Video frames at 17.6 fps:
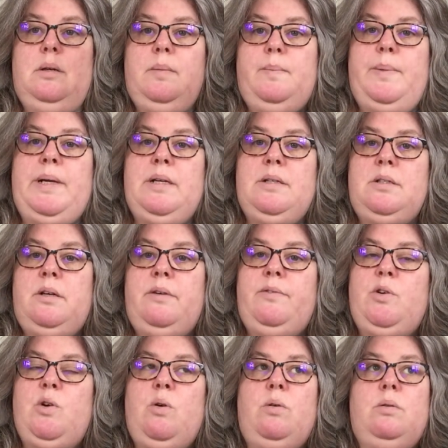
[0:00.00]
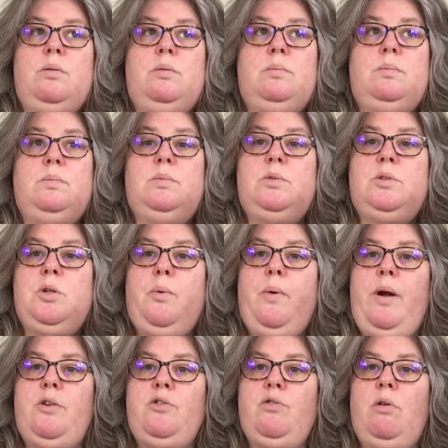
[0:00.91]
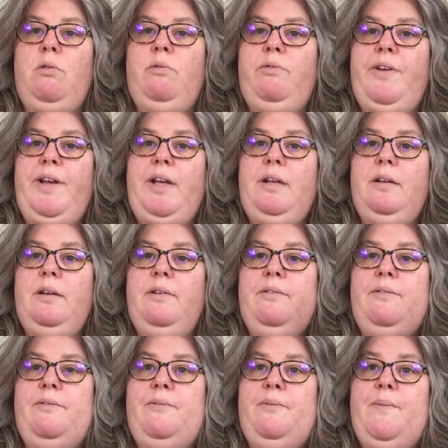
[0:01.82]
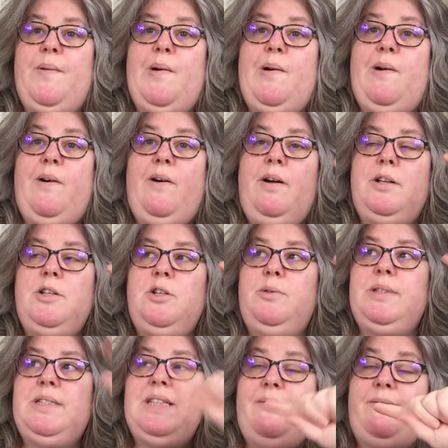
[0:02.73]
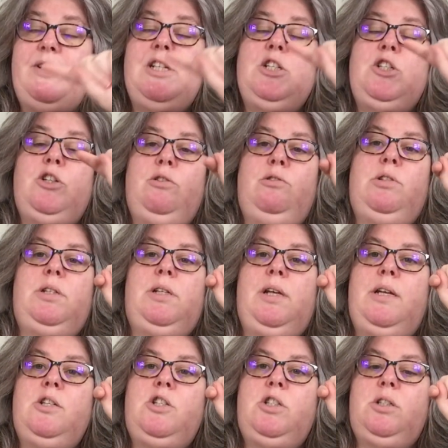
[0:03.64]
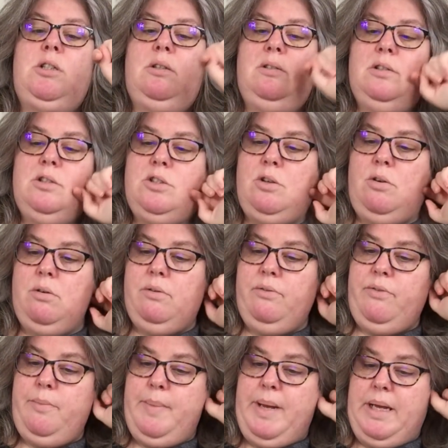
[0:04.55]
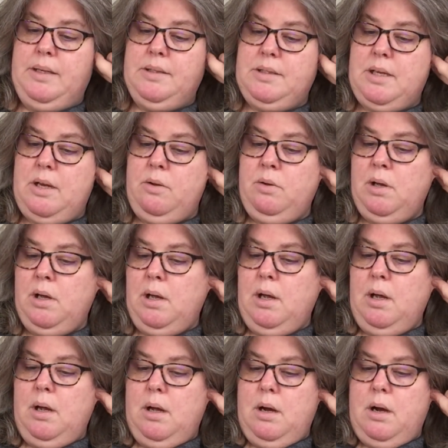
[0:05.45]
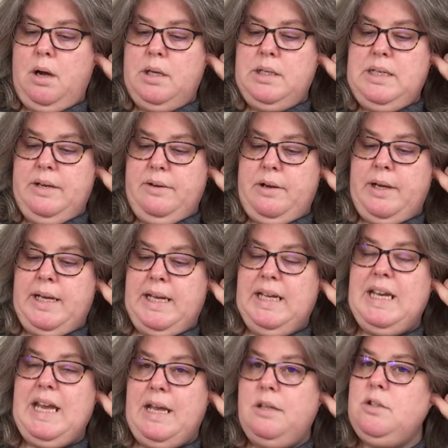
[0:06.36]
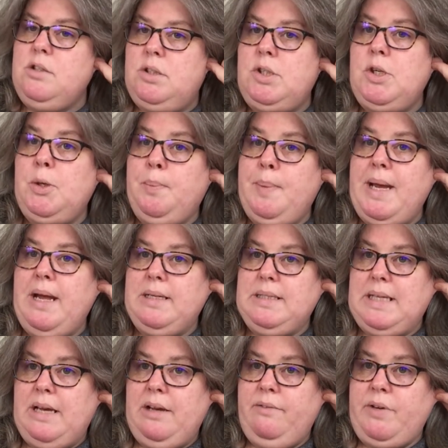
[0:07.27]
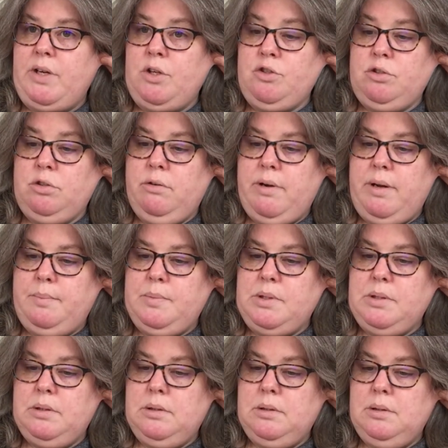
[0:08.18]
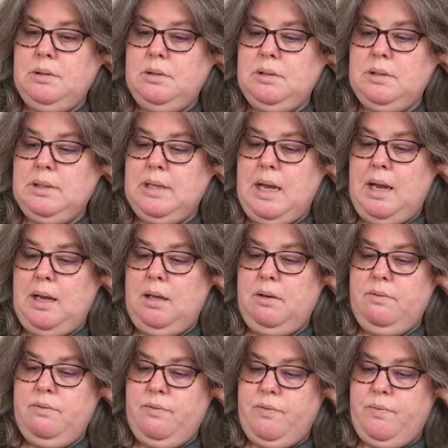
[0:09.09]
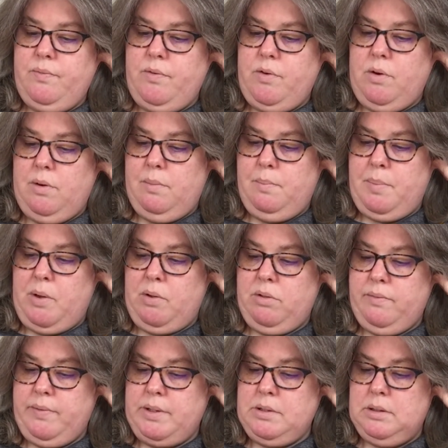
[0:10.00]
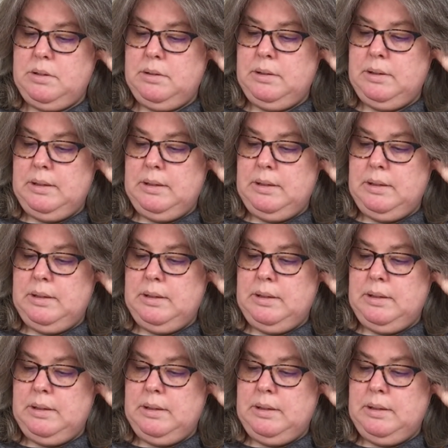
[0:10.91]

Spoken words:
because I've got square troll feet, I do a 72 stitch sock for me. So I can get 2 pairs out of 100 grams skein for both of us.